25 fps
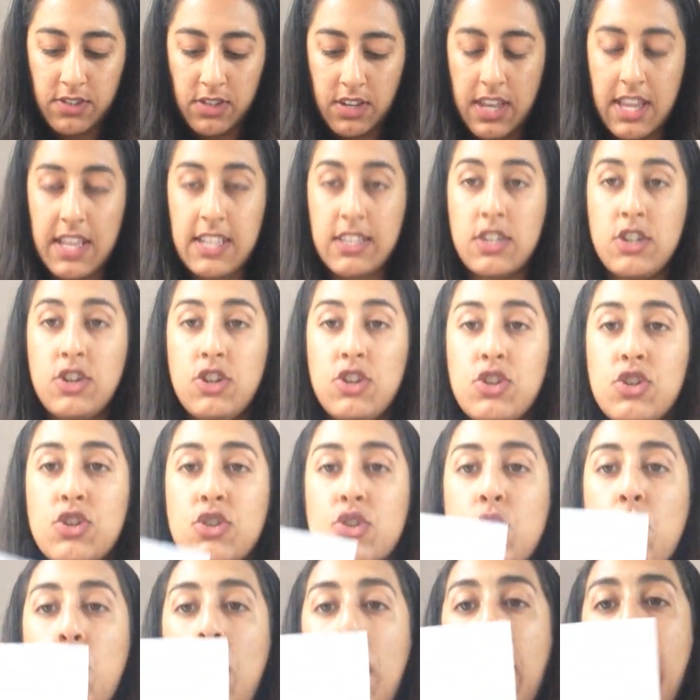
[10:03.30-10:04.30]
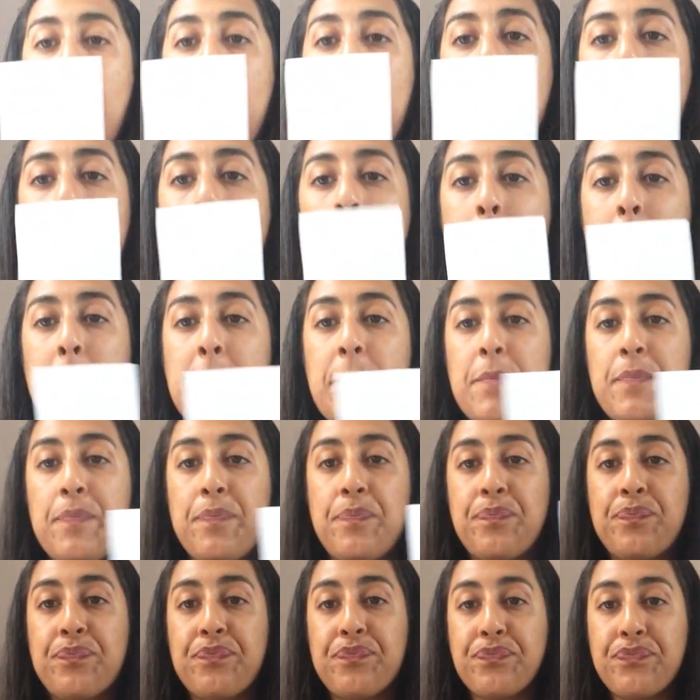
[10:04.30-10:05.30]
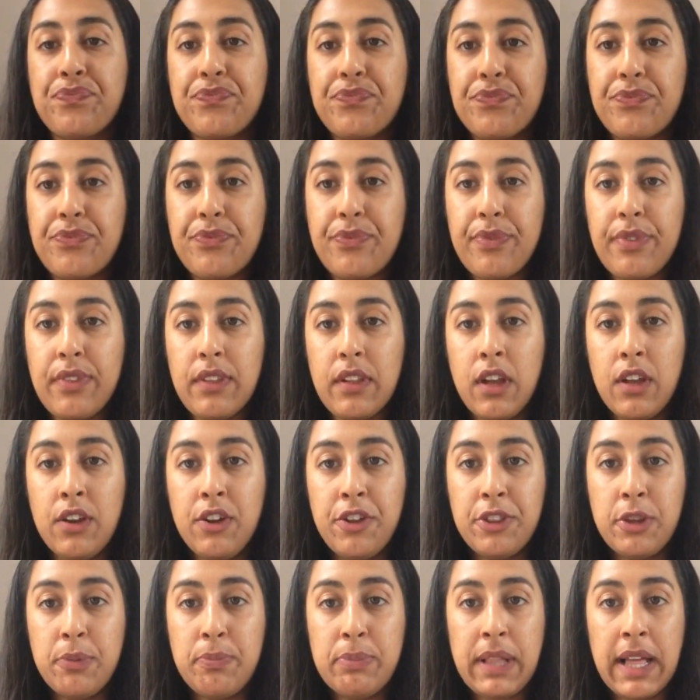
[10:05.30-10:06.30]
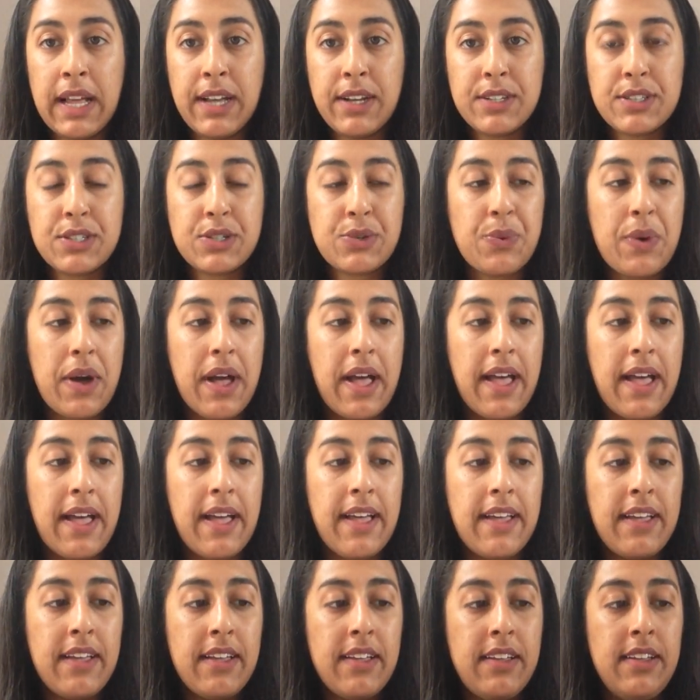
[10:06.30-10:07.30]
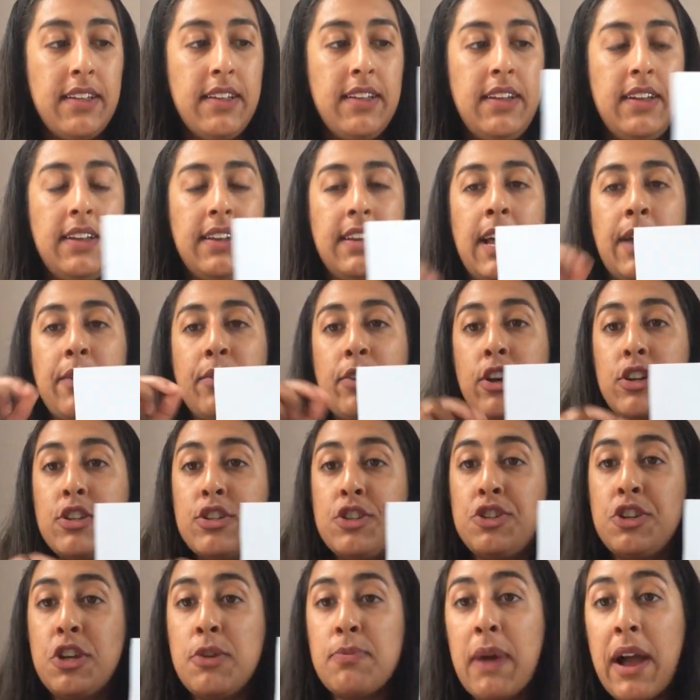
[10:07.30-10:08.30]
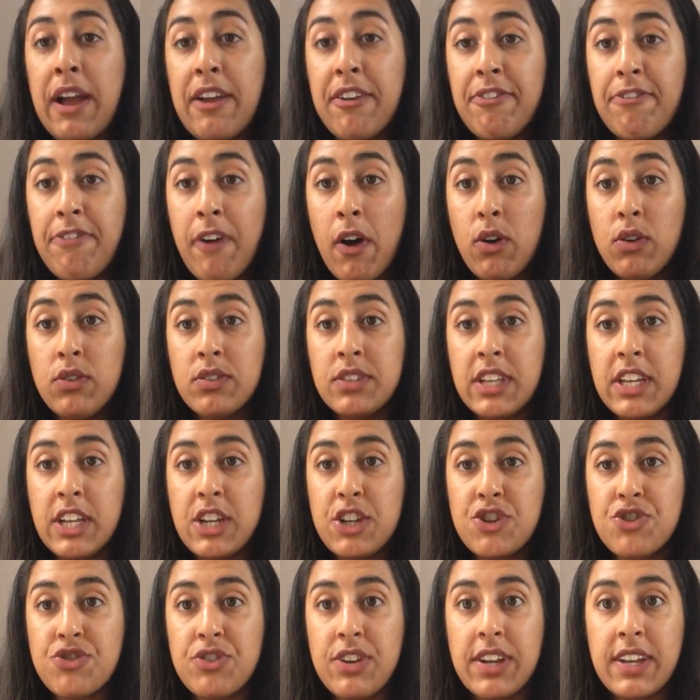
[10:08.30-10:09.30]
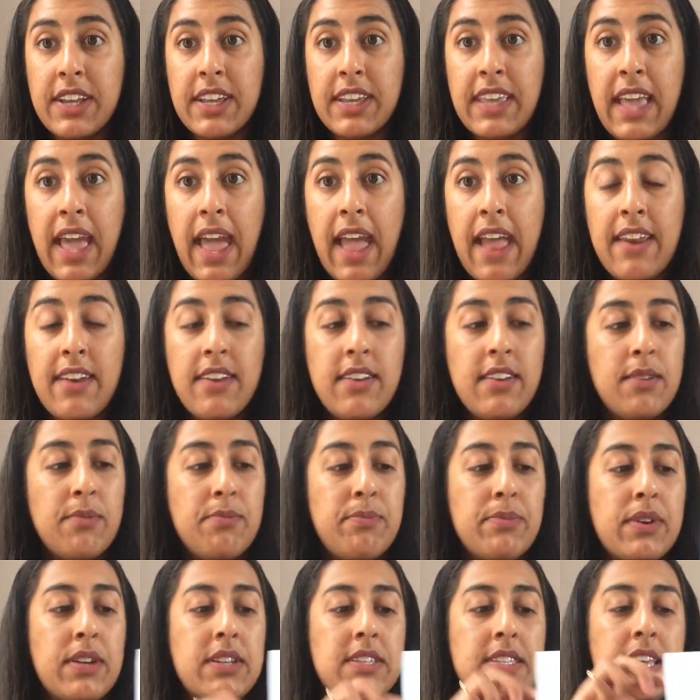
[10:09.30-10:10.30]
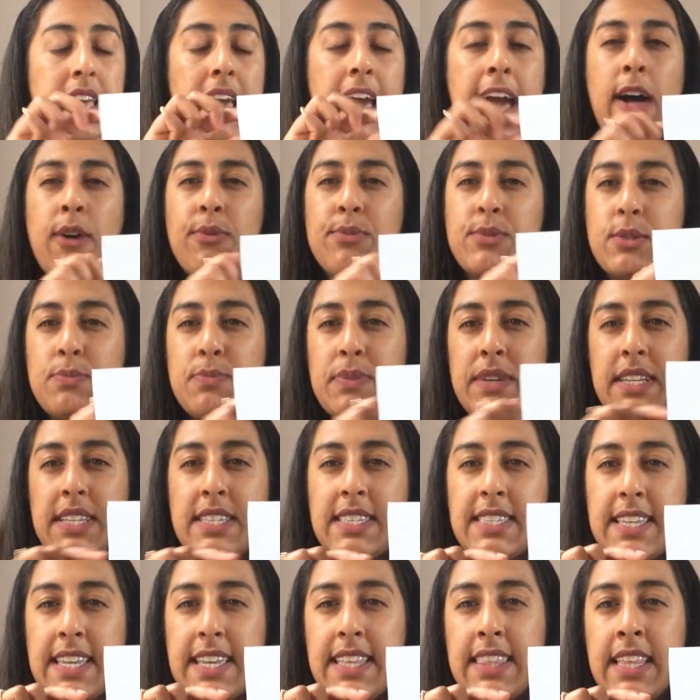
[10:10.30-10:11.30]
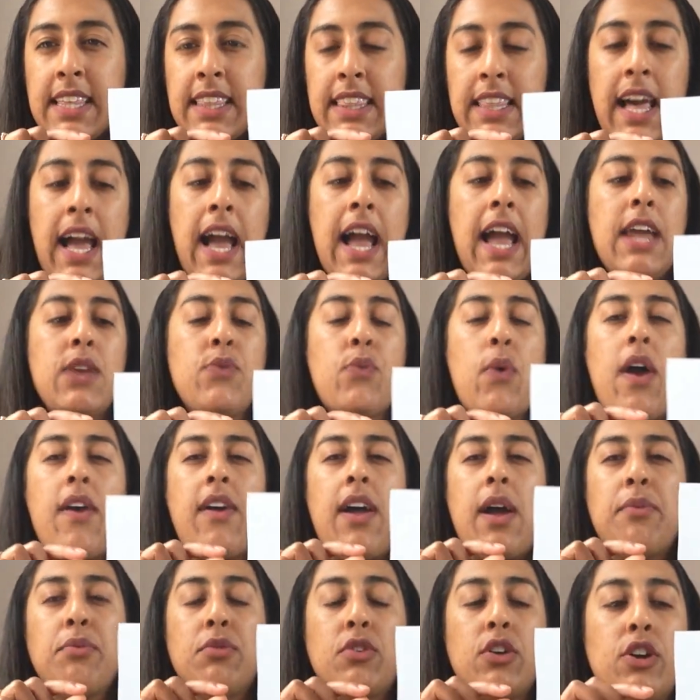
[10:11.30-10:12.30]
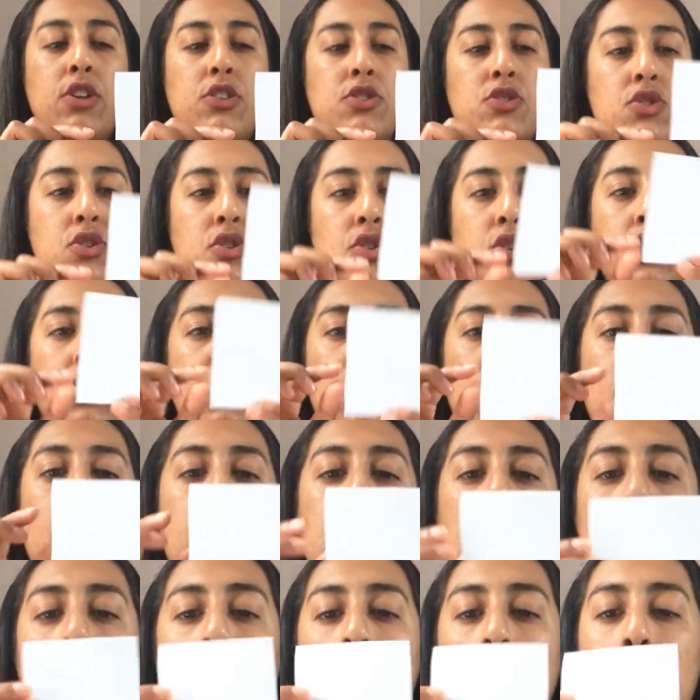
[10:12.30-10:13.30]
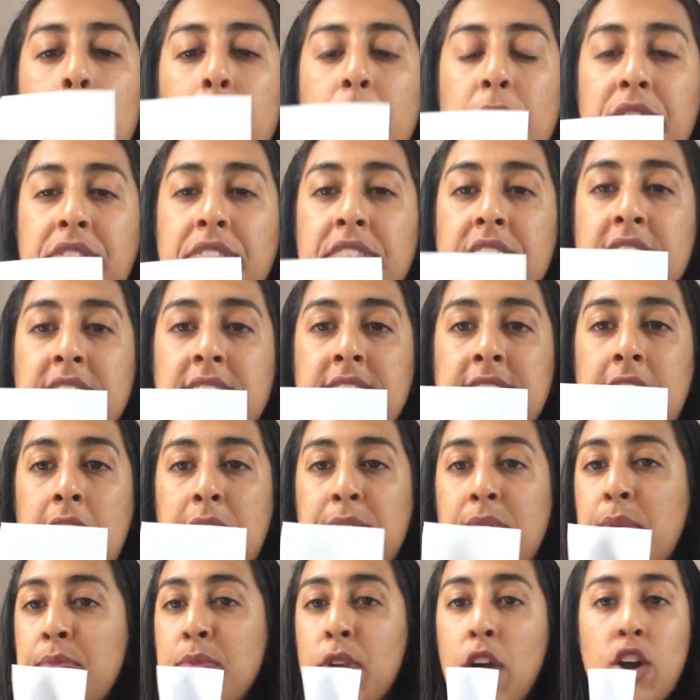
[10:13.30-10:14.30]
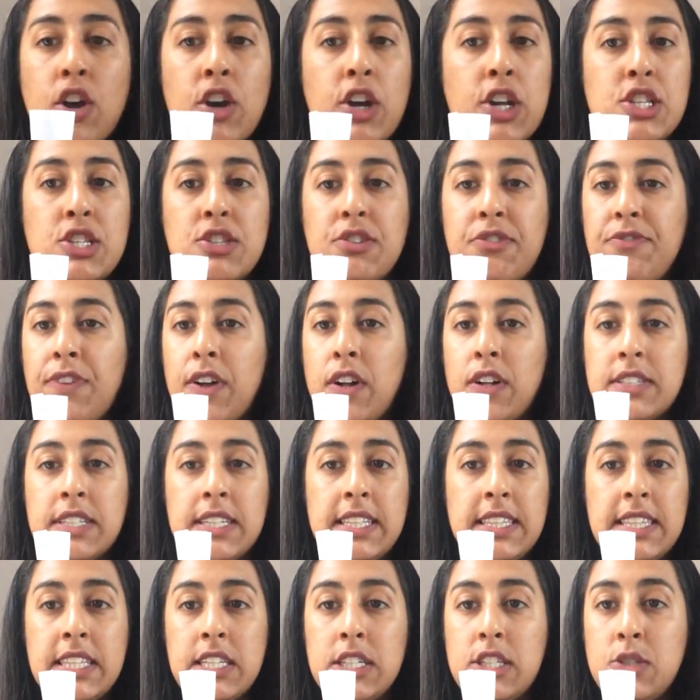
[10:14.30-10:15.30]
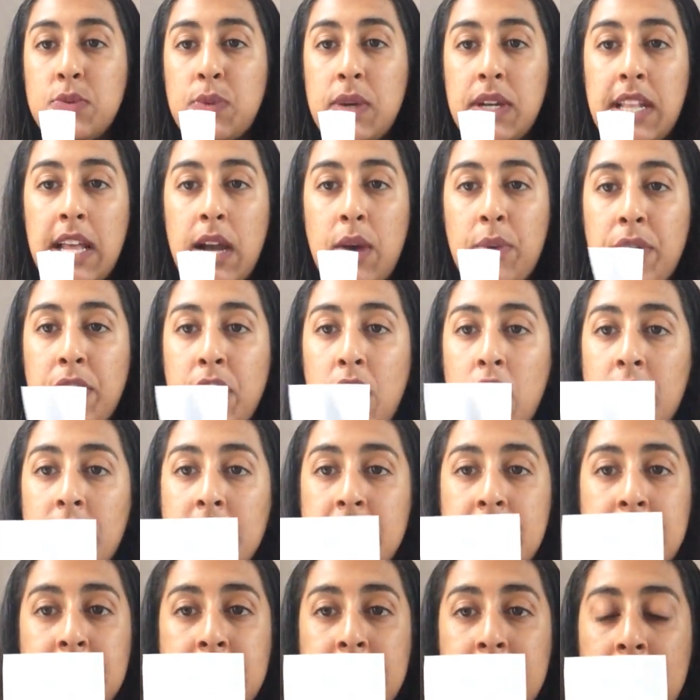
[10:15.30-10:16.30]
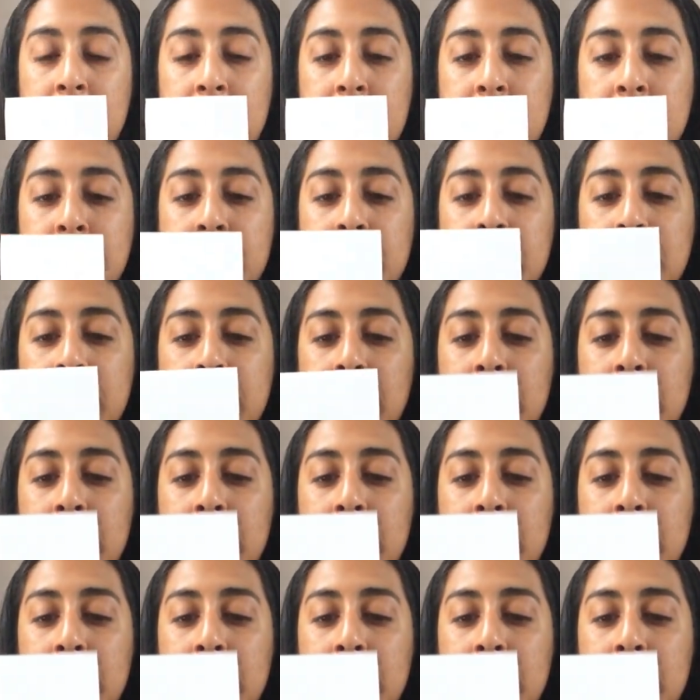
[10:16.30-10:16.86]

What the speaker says: So here's another square, another blank square. I'm going to do my folding trick again because it helps me see the line where I'm going to cut. But this time I'm not going to fold it this way like we already did.